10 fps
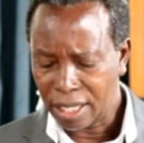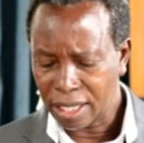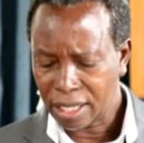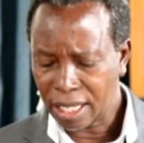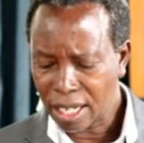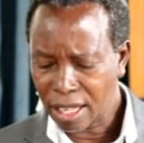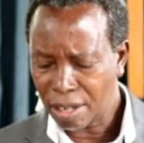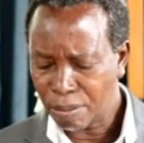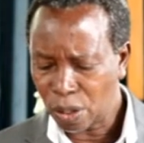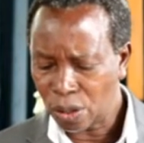He
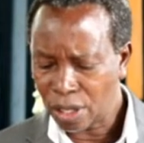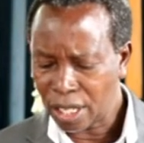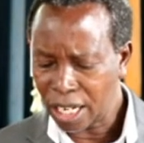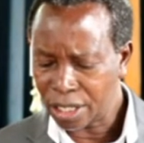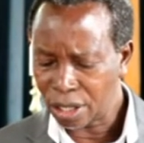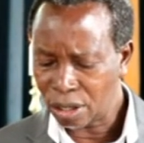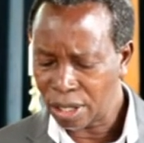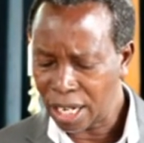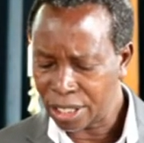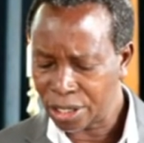set them
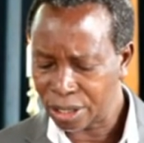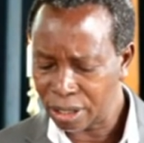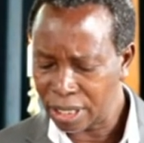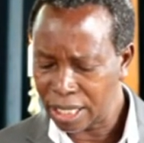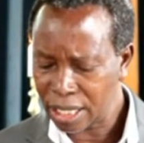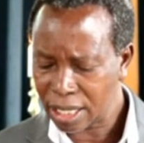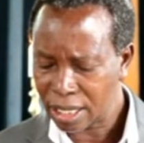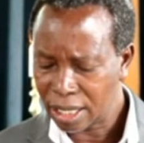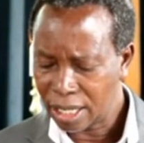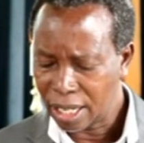on her
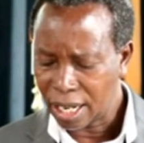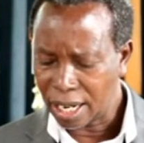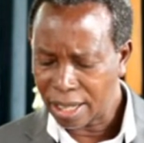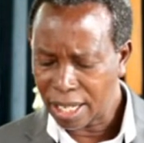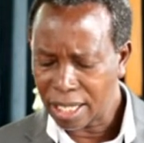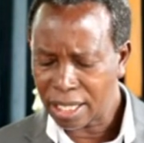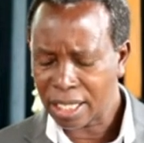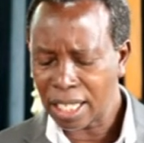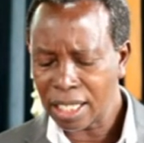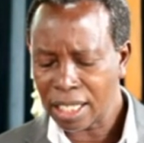shoulders and then
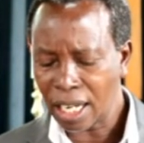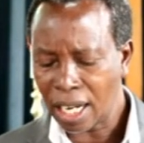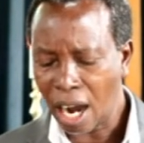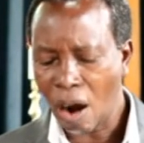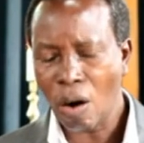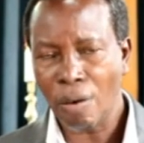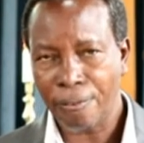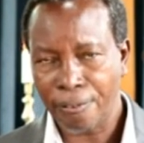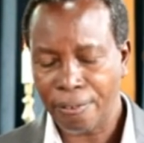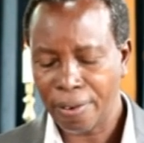sent her
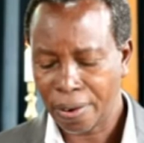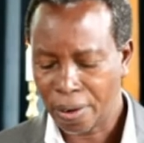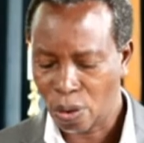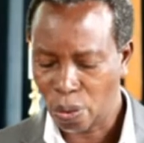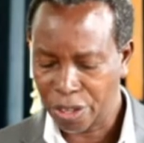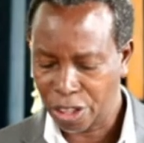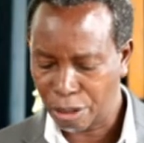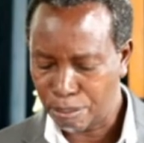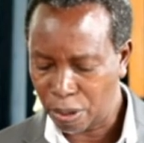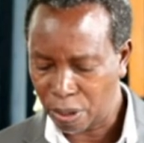off
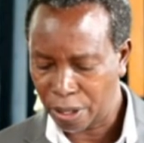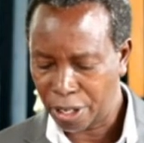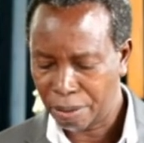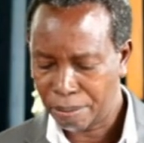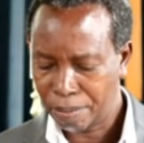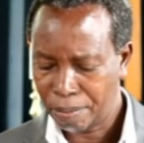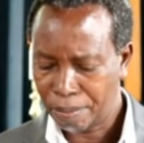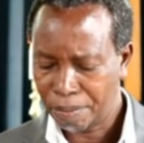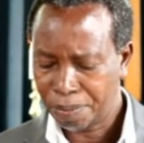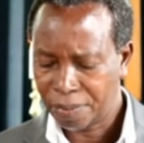with the boy.
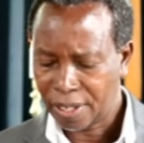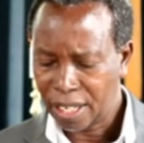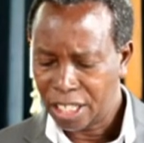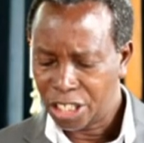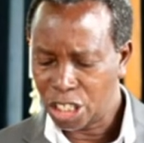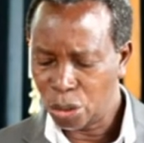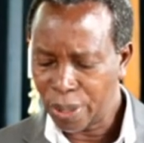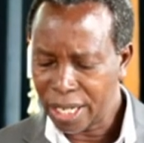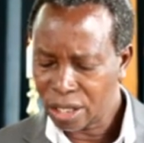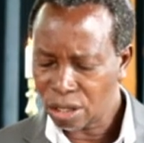
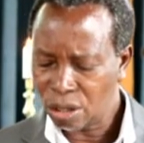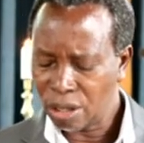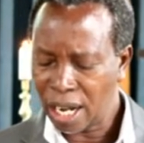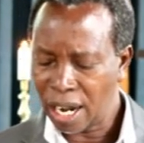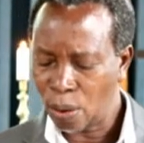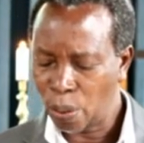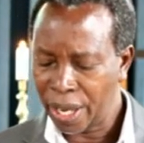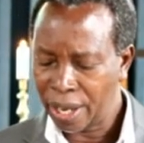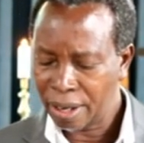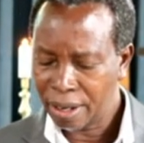She went on her
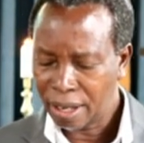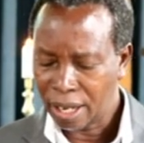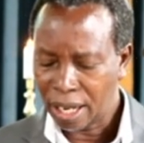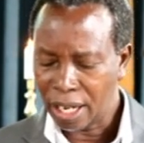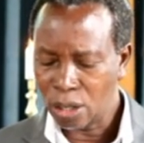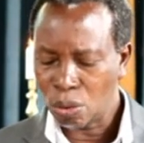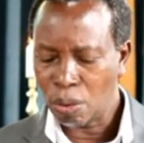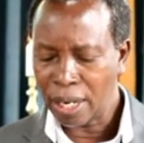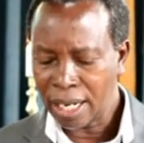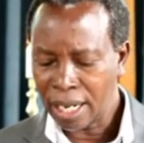way
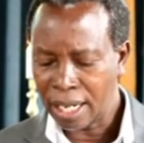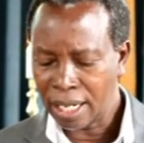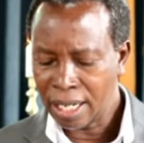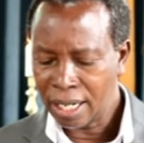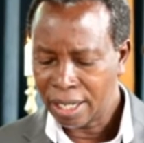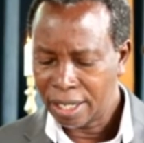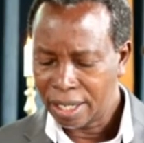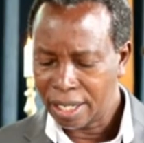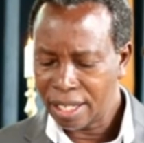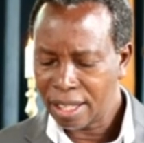and wandered
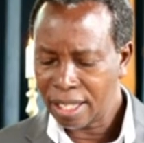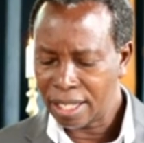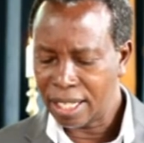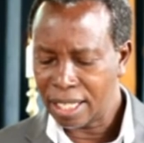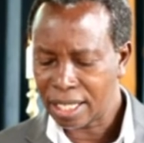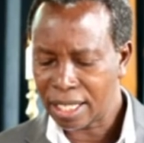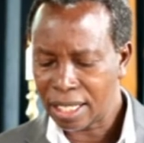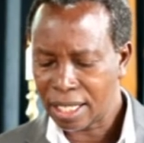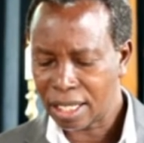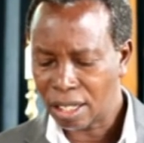in the
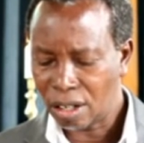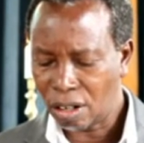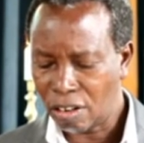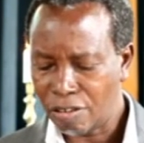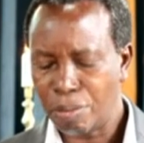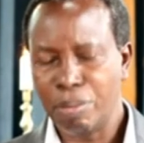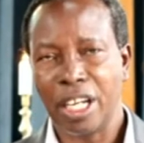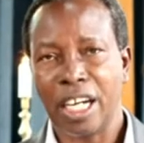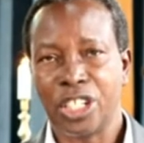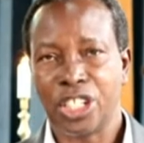desert of
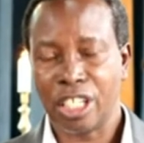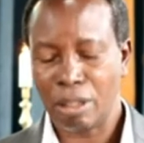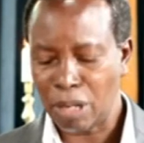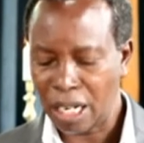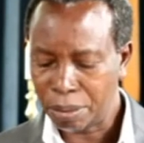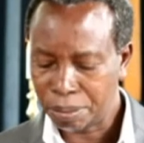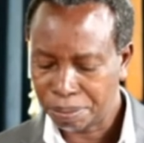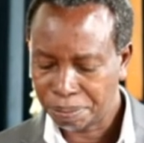Beersheba.